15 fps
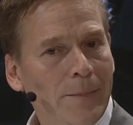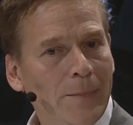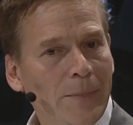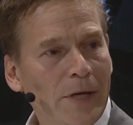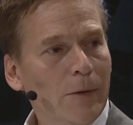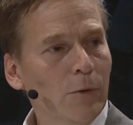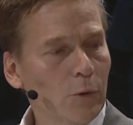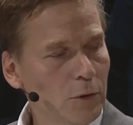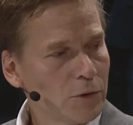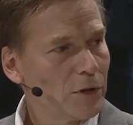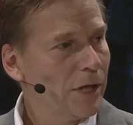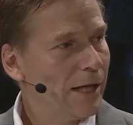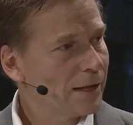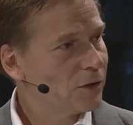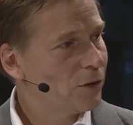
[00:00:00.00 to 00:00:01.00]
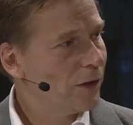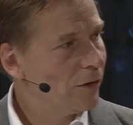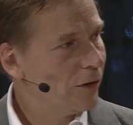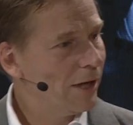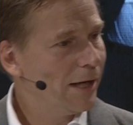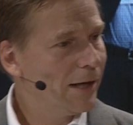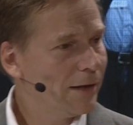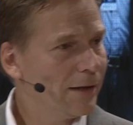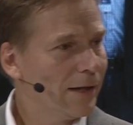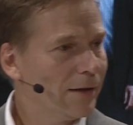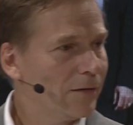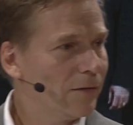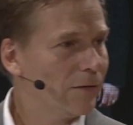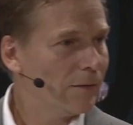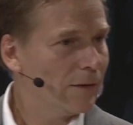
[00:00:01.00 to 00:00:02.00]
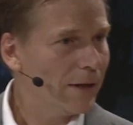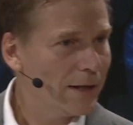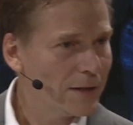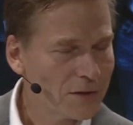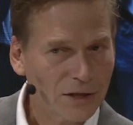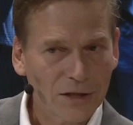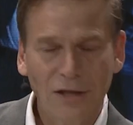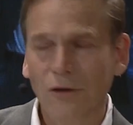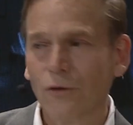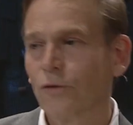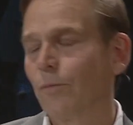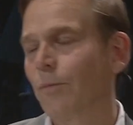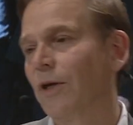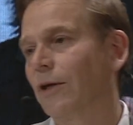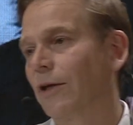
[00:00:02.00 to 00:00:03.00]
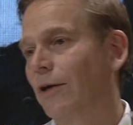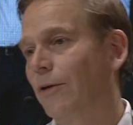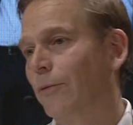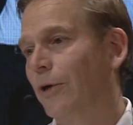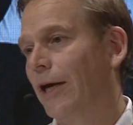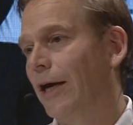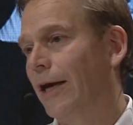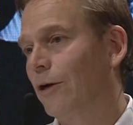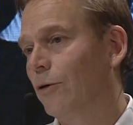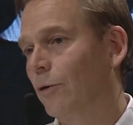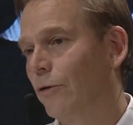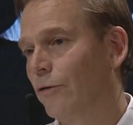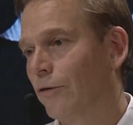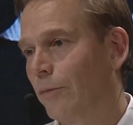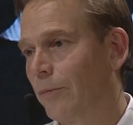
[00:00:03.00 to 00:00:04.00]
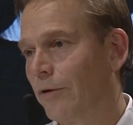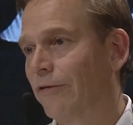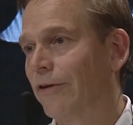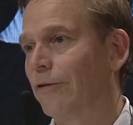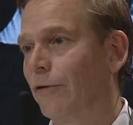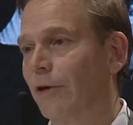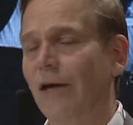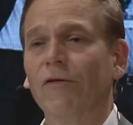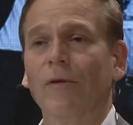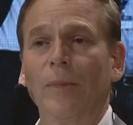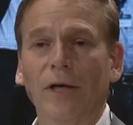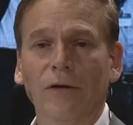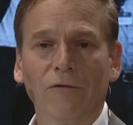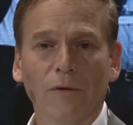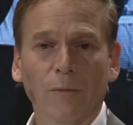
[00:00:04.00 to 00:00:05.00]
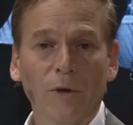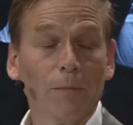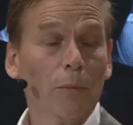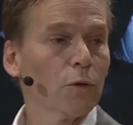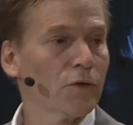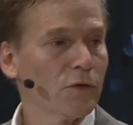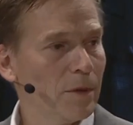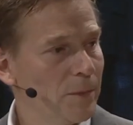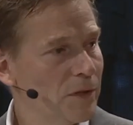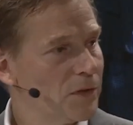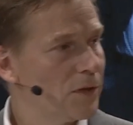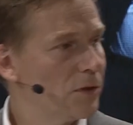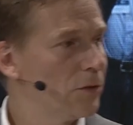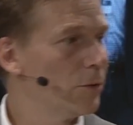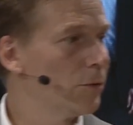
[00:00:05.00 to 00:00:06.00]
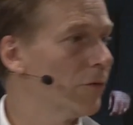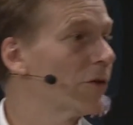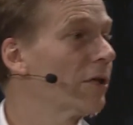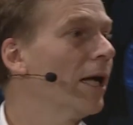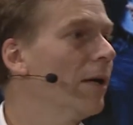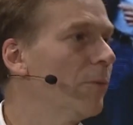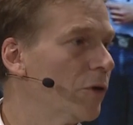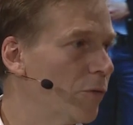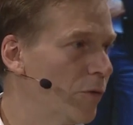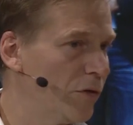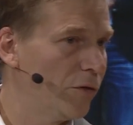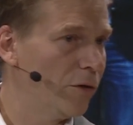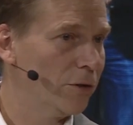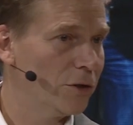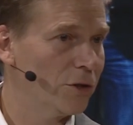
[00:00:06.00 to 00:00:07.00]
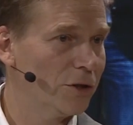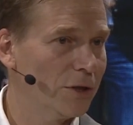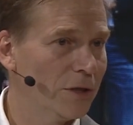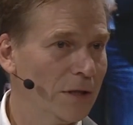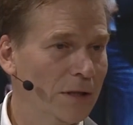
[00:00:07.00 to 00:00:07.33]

But I would also like to underline that as a keynote speaker, we had also Professor Levin from the Potsdam Institute of Climate Research,